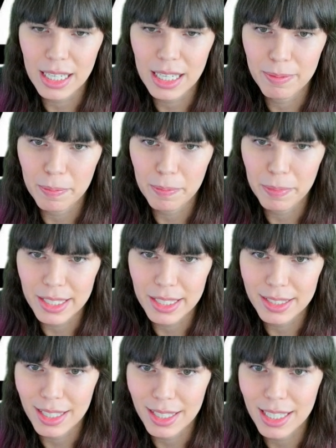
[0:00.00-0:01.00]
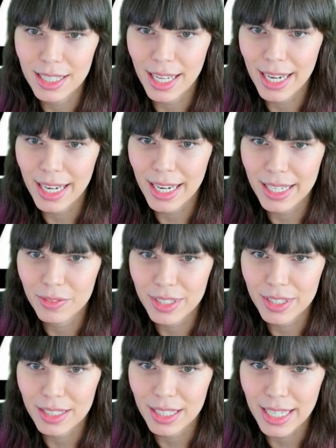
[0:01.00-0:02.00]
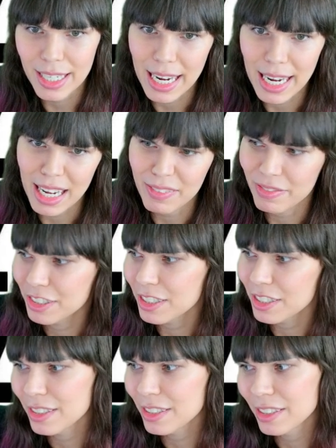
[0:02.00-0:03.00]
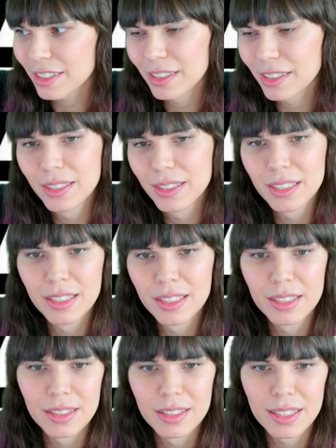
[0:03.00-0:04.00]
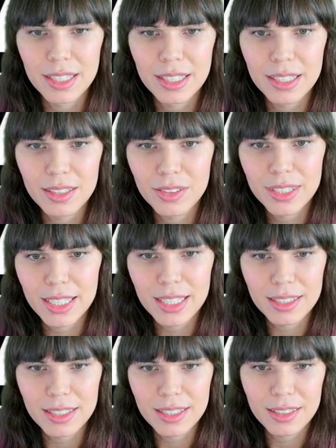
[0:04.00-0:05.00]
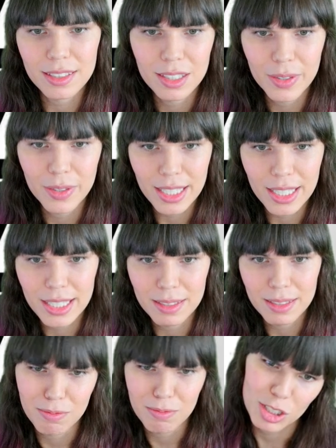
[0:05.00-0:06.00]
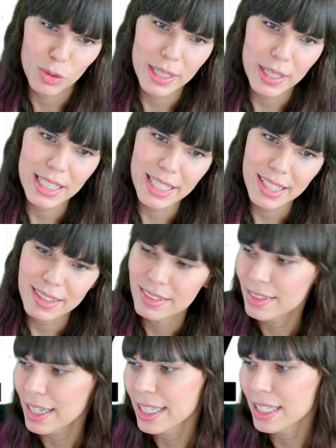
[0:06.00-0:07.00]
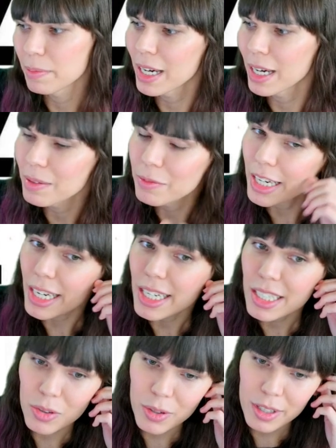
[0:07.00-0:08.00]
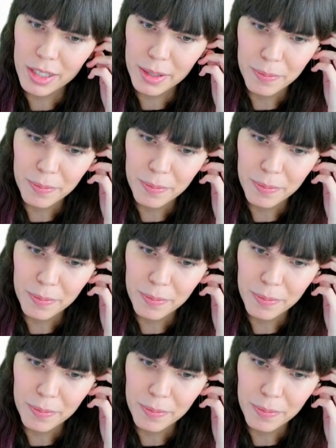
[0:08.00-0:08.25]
The P is like a line with like a half circle. Q is like a circle with like a squiggly line in the bottom right hand corner.